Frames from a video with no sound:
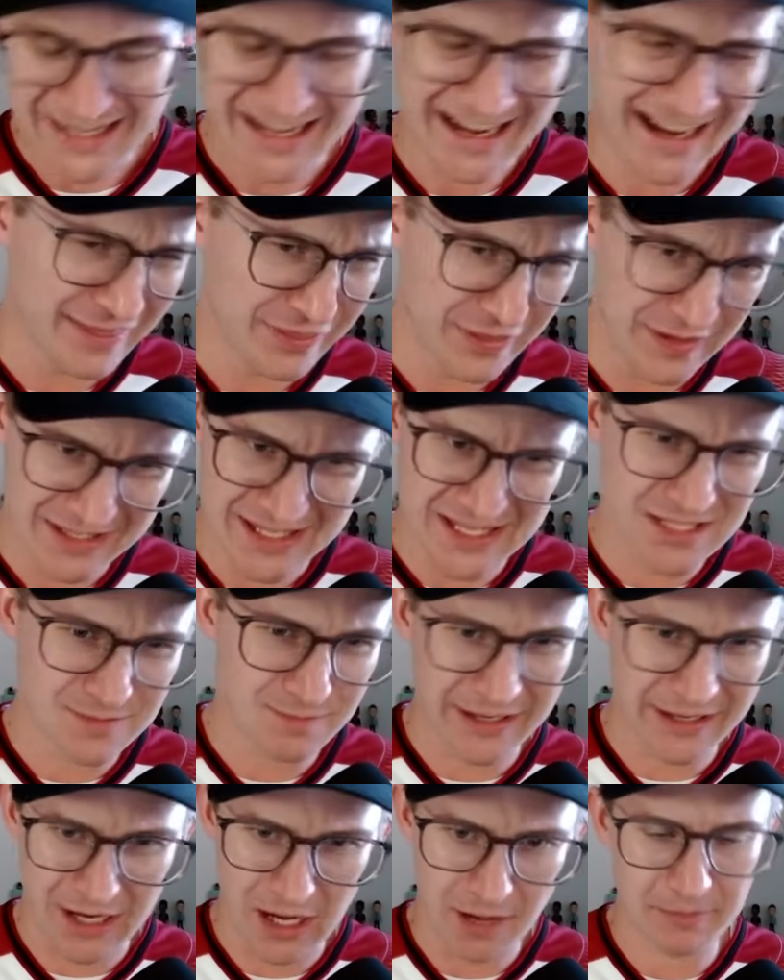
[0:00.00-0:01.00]
I think he's
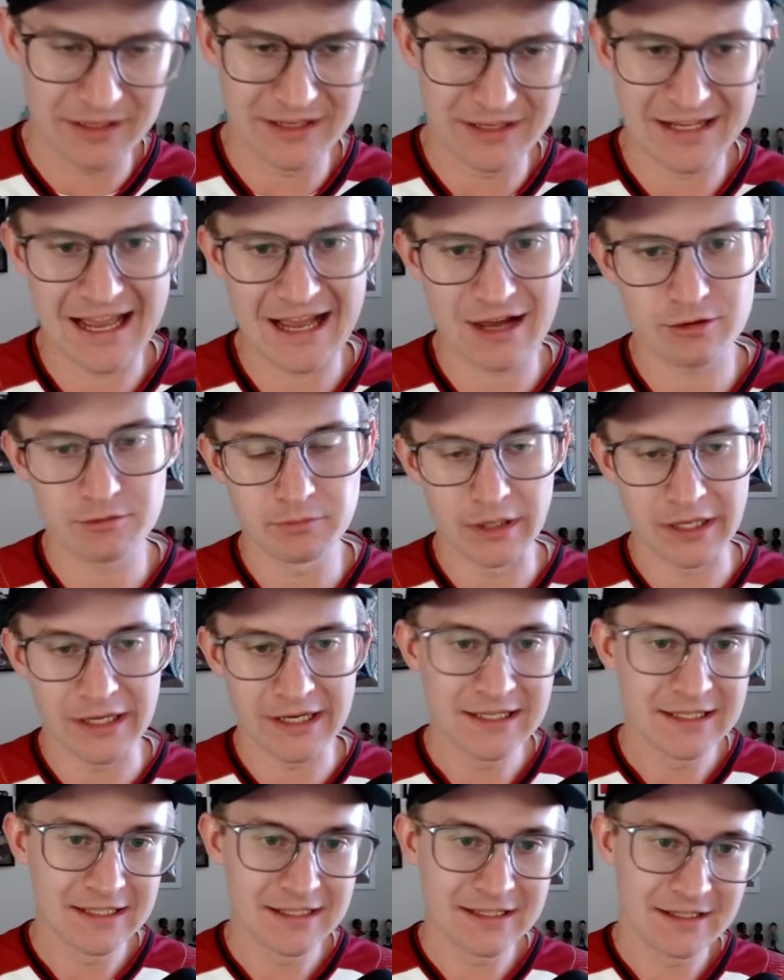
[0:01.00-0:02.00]
been up and down,
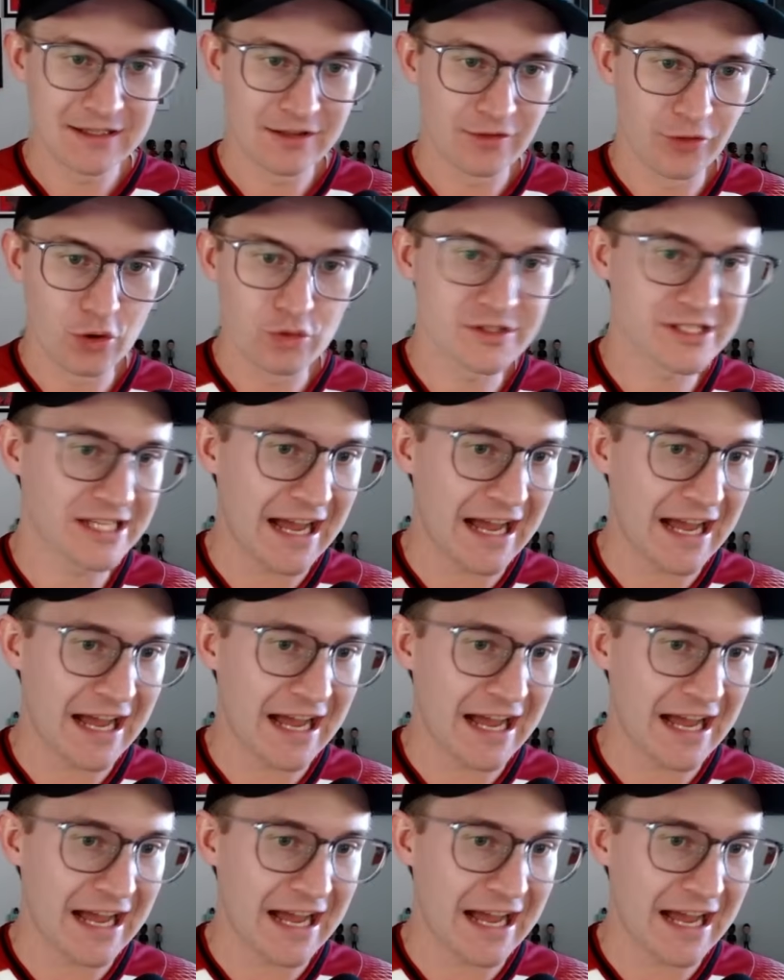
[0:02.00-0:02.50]
but those